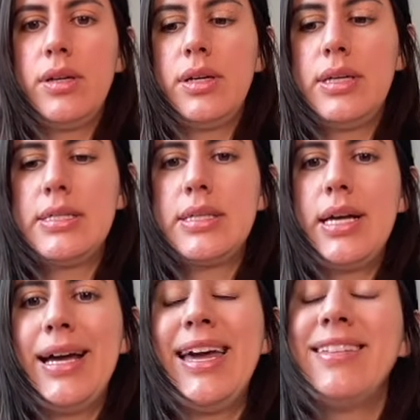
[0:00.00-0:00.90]
as
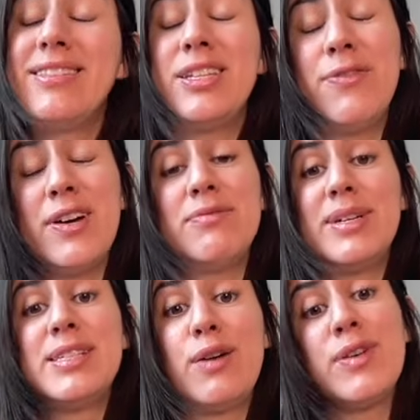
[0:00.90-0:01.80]
I identify
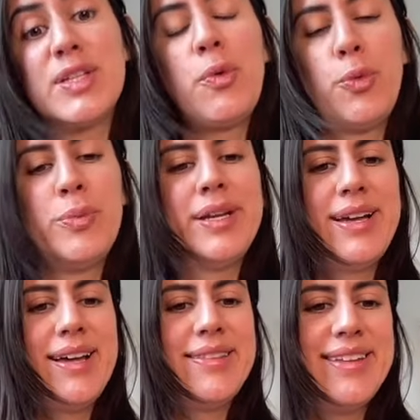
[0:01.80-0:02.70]
myself as a woman
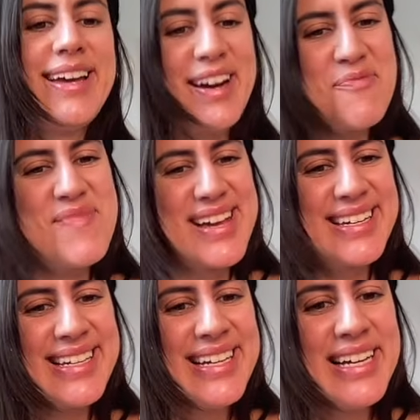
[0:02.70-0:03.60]
and they are men
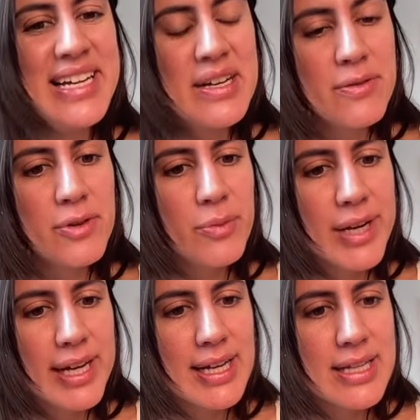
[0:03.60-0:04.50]
from what
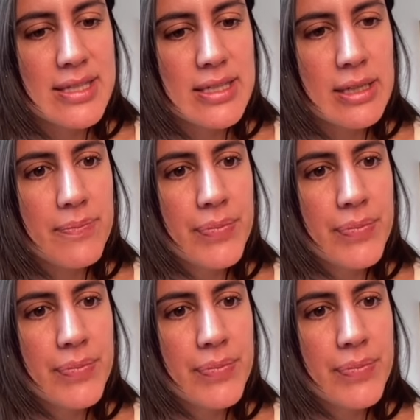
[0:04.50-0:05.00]
I can see.